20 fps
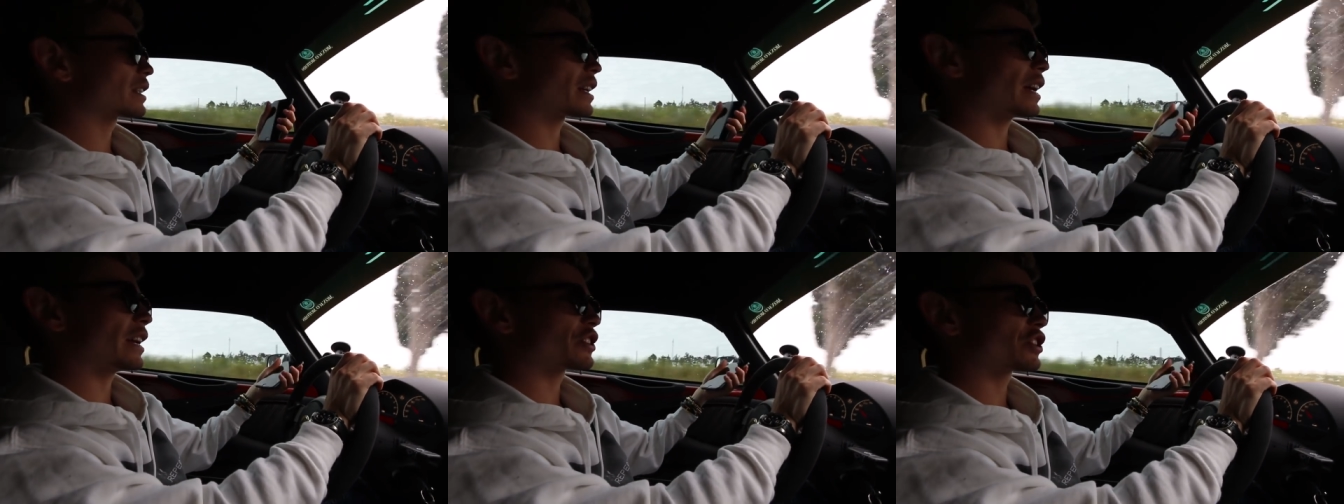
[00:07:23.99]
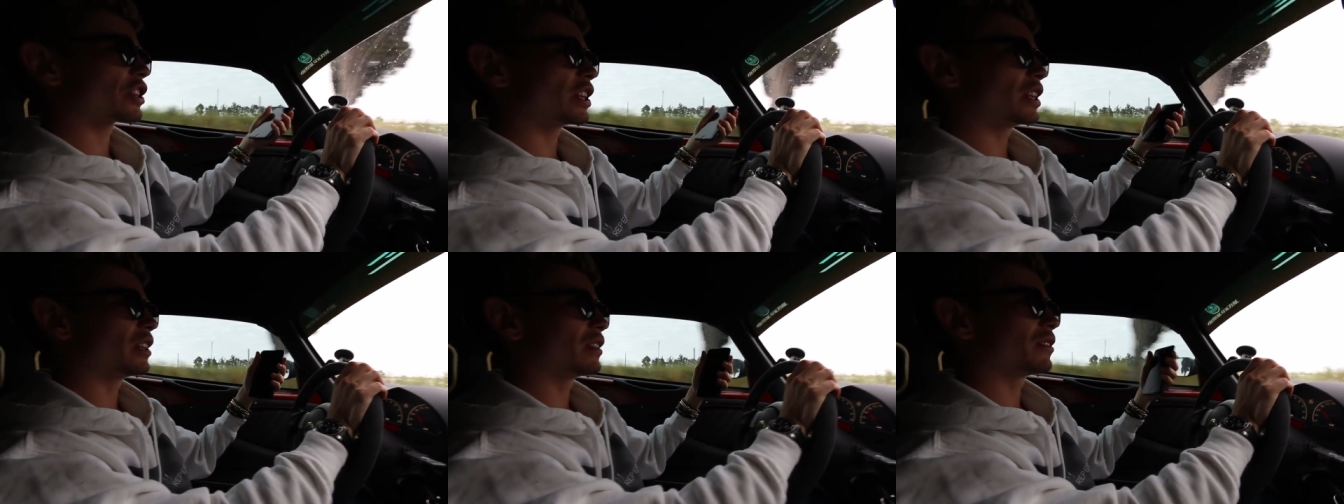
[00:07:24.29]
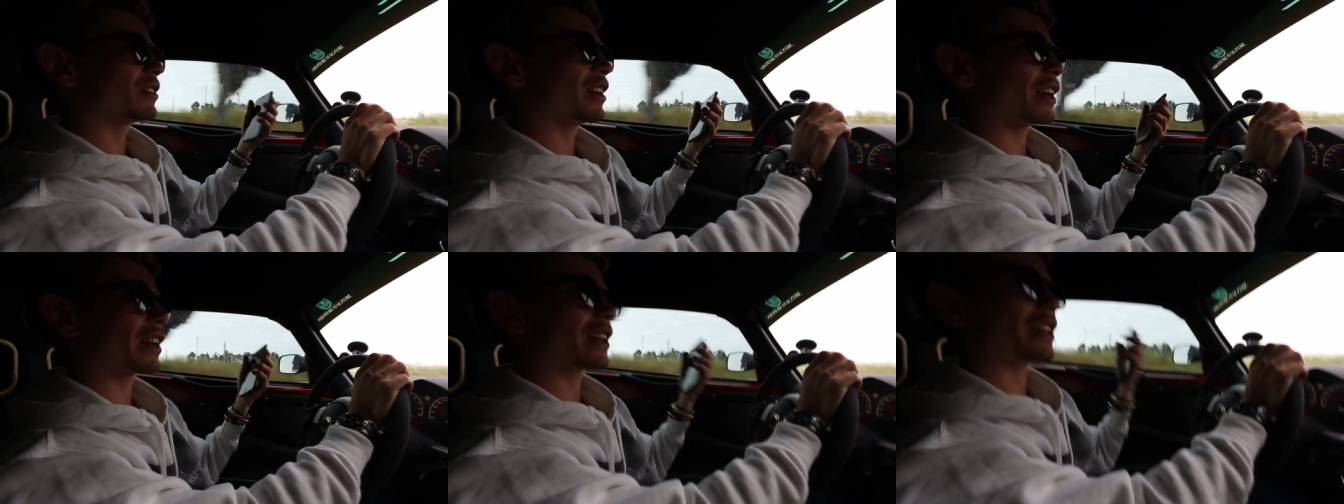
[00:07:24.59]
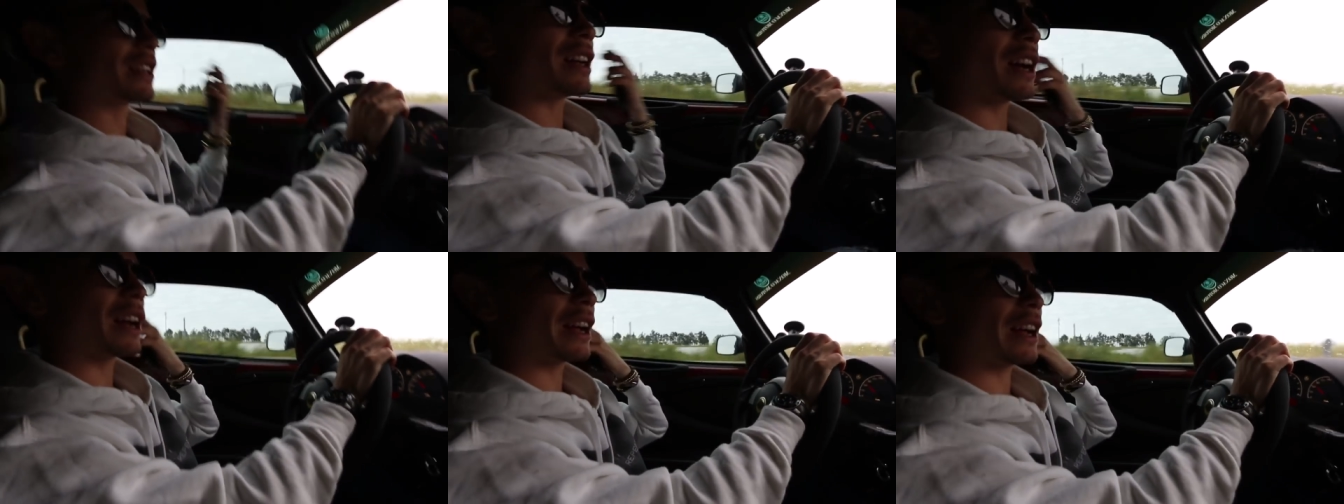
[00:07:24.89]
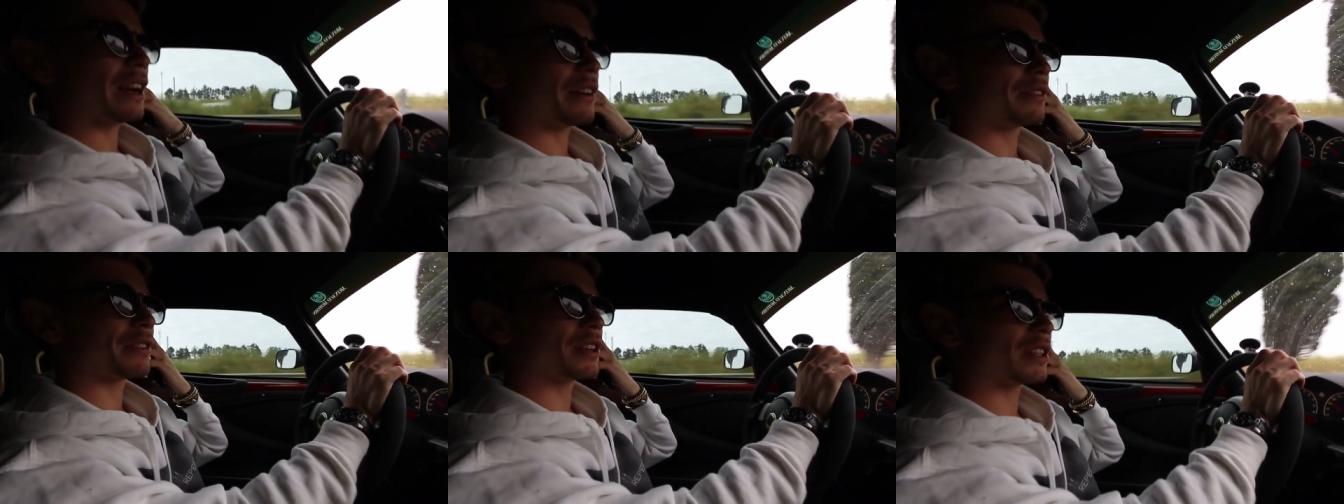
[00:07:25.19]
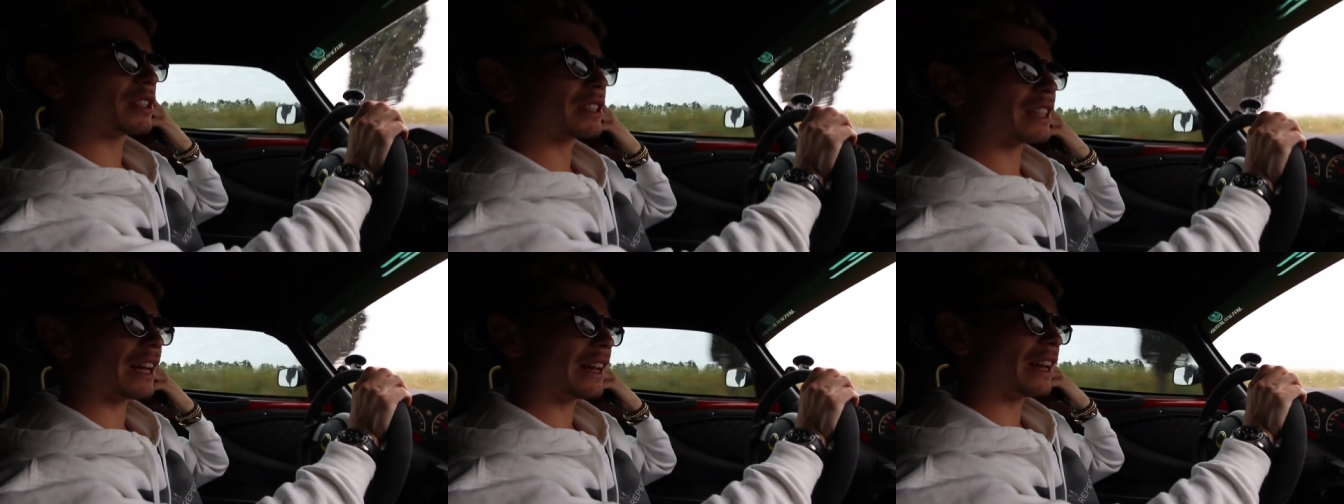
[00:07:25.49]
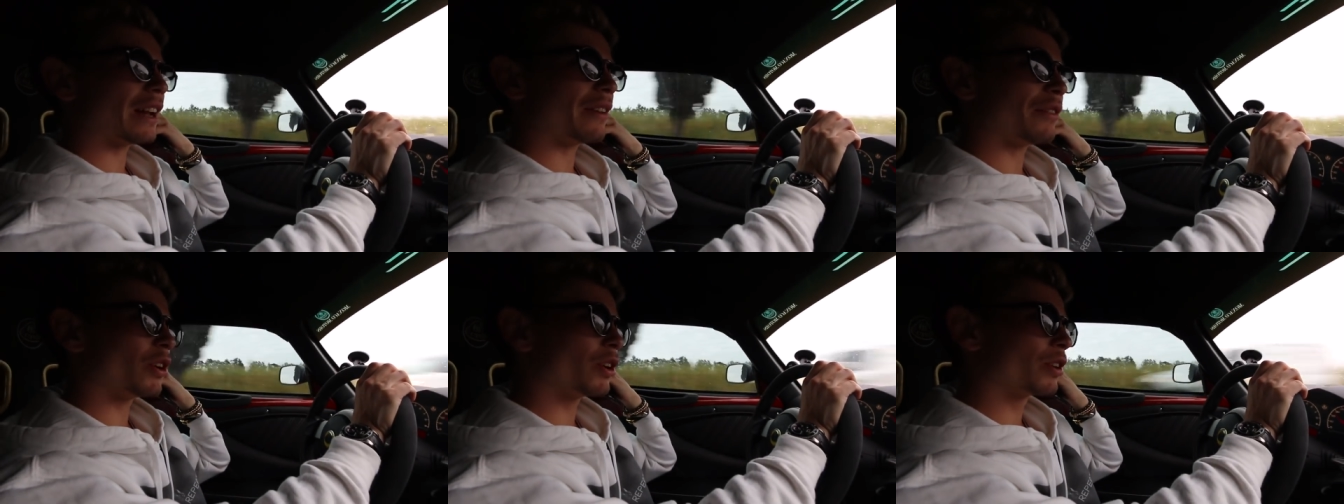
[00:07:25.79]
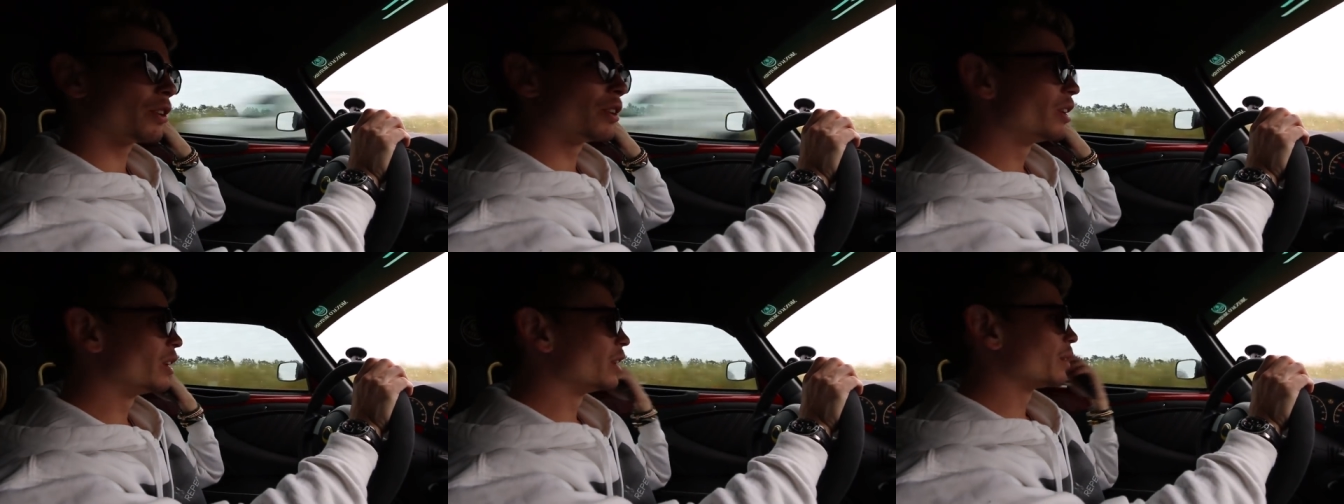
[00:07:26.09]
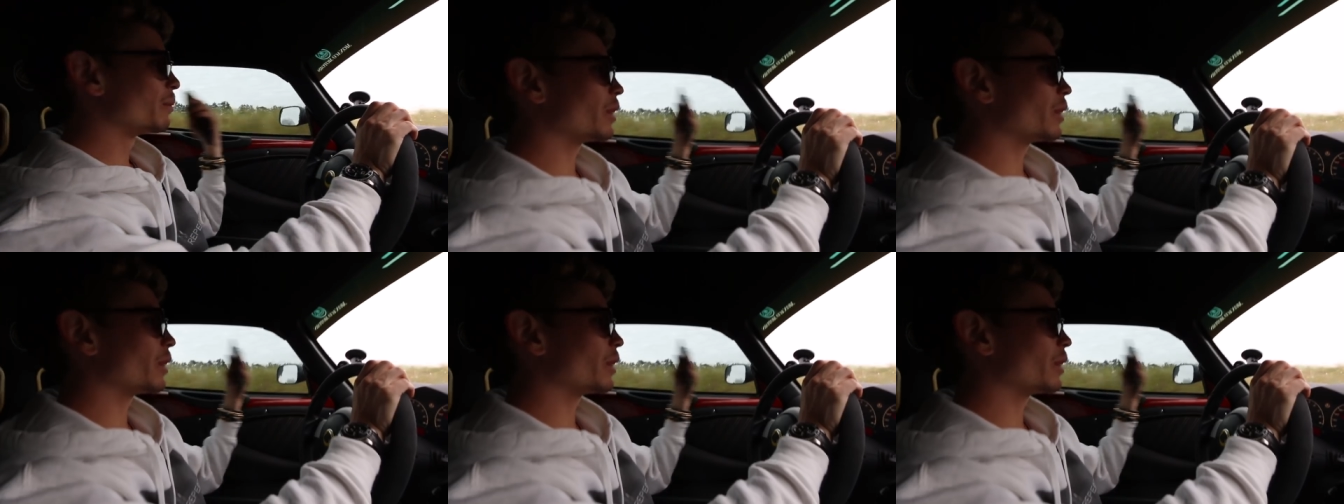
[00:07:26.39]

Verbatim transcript: sketchy, like it, I have a sat-nav on,